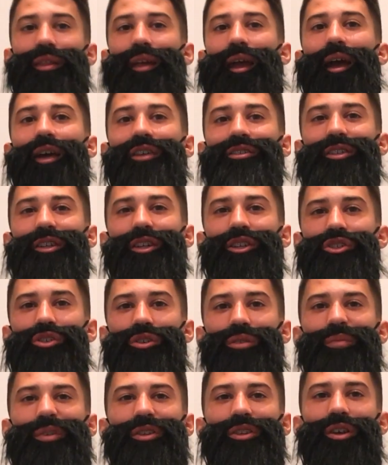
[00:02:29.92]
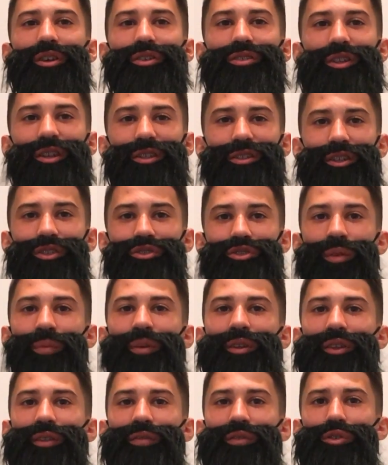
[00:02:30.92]
The housing issue in Mexico City is
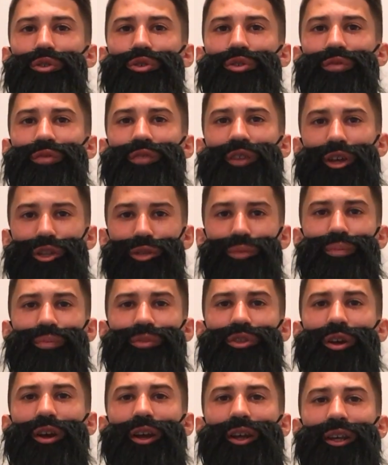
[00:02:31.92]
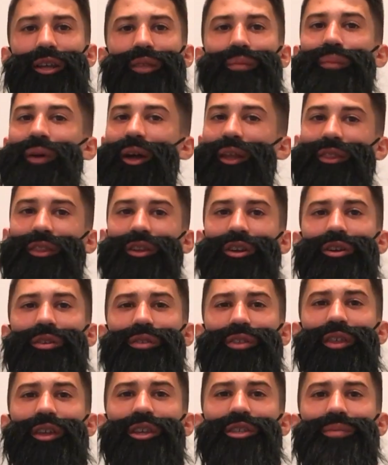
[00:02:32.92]
extremely difficult to fix directly, but there
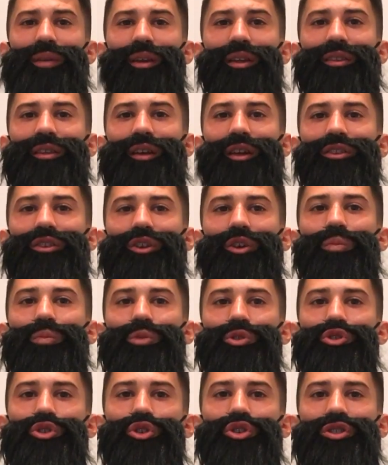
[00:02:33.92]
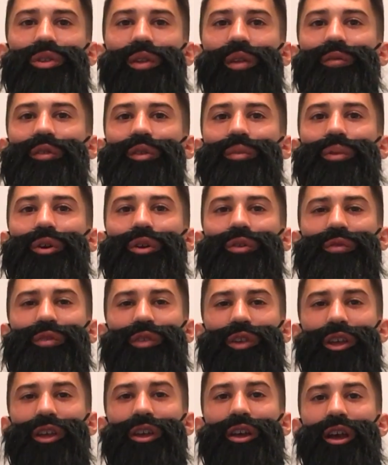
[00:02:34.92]
are things being done to help reduce the level of
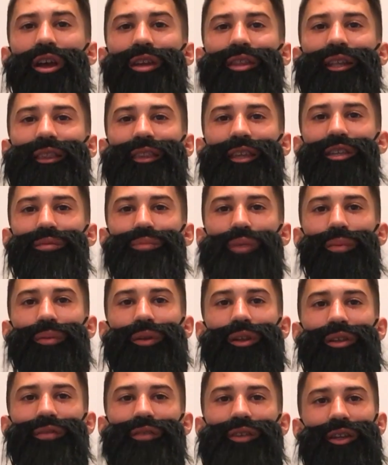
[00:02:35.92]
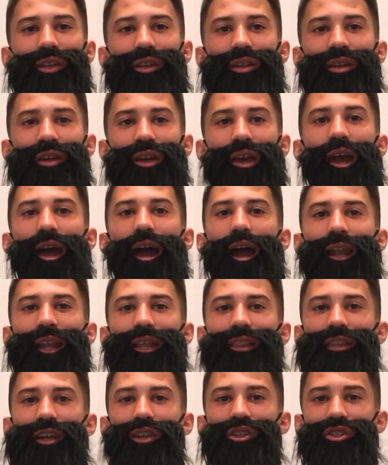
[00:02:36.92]
poverty that these people are living in.
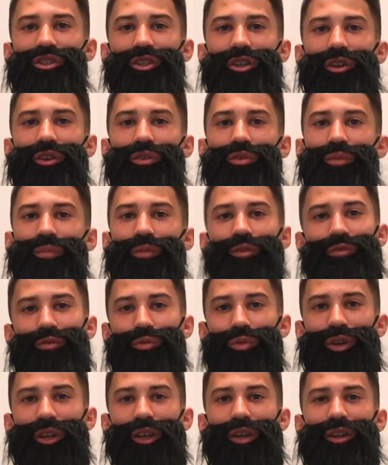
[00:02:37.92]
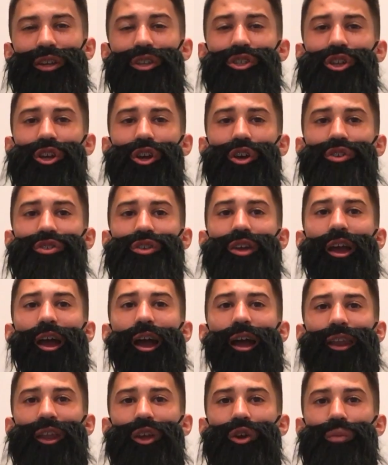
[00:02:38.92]
Anadeges are a group of 20 NGOs
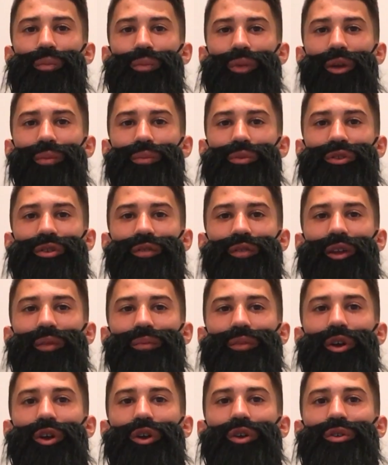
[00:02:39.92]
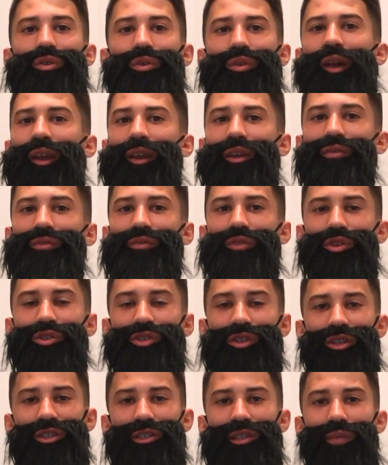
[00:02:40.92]
and help people develop their own organic foods
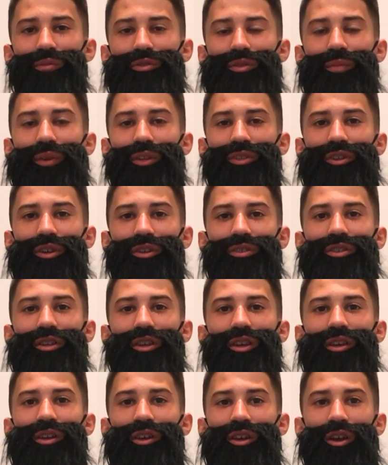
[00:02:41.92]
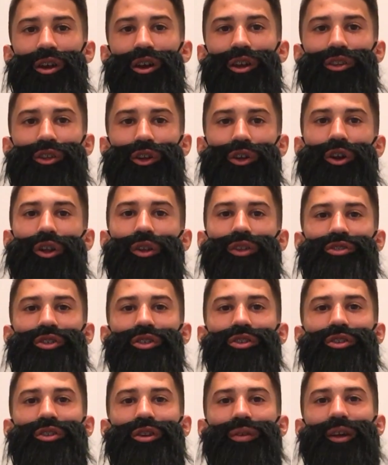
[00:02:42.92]
in the slums of Mexico City. The goal is
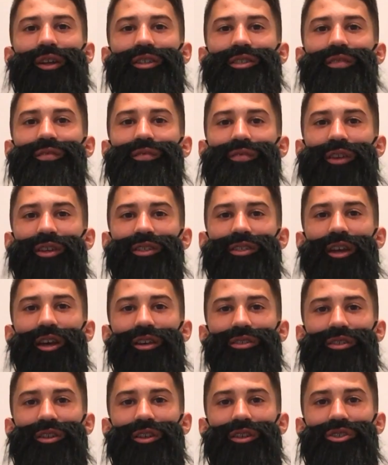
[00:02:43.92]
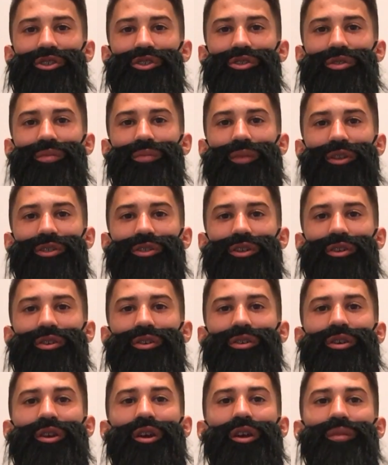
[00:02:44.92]
not to directly fix housing issues in Mexico,
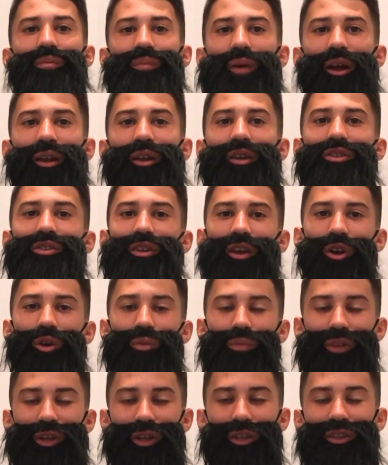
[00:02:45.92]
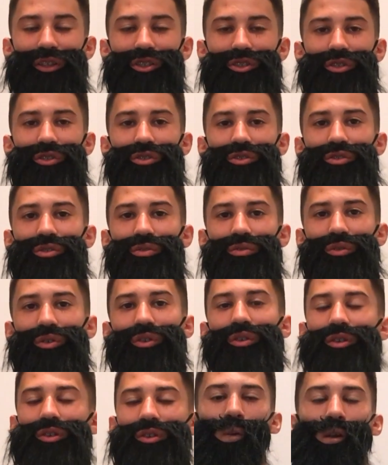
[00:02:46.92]
but to help the conditions
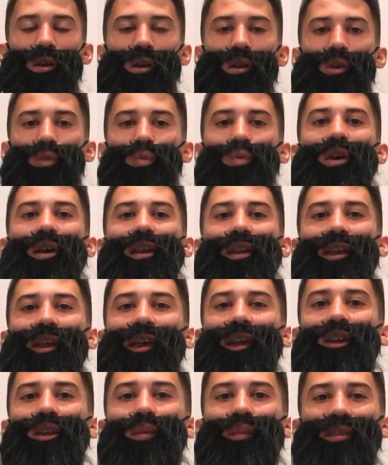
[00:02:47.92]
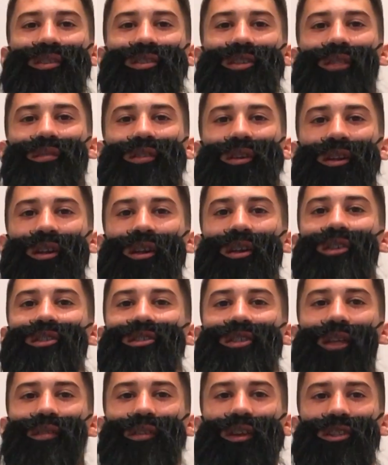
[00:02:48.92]
through 1. Economic saving.
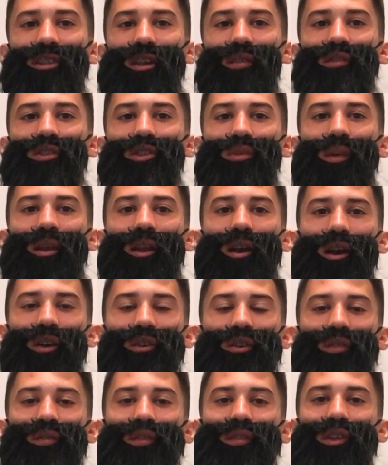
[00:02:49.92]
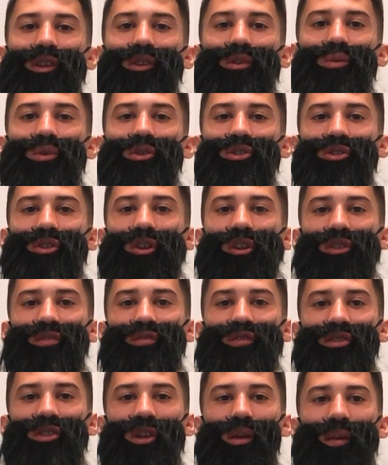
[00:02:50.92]
Savings average about
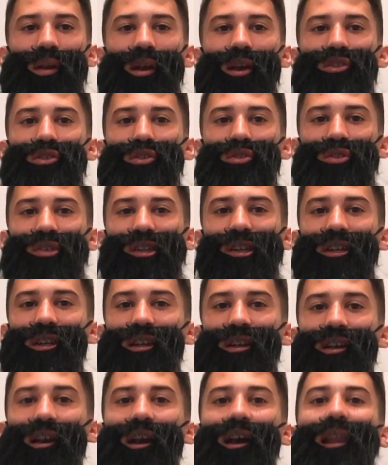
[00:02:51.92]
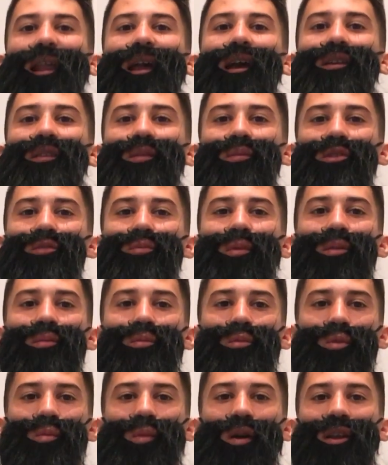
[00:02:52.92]
$150 for some households a year, allowing them to
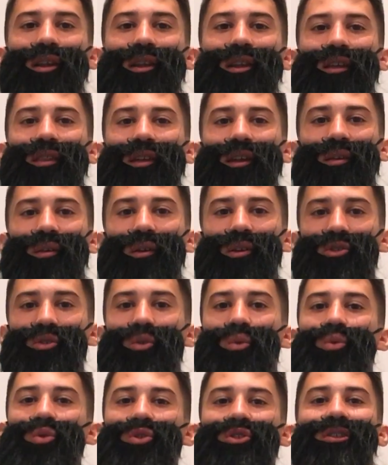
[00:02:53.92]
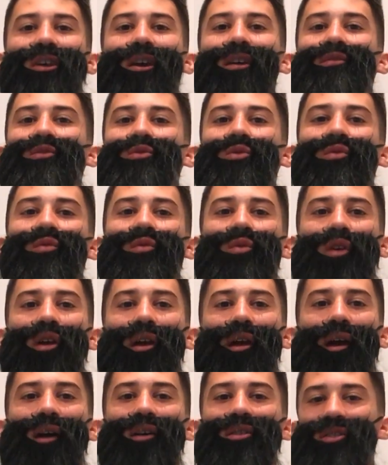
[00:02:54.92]
spend more money in other areas, or save to afford a
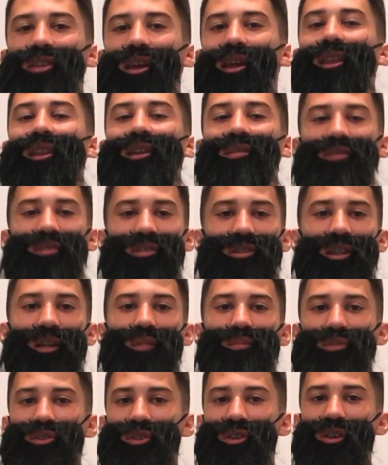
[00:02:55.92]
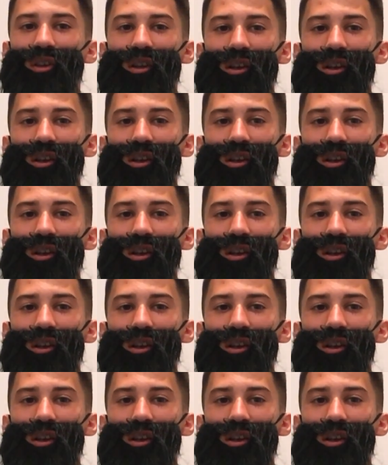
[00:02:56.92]
house and leave the slums.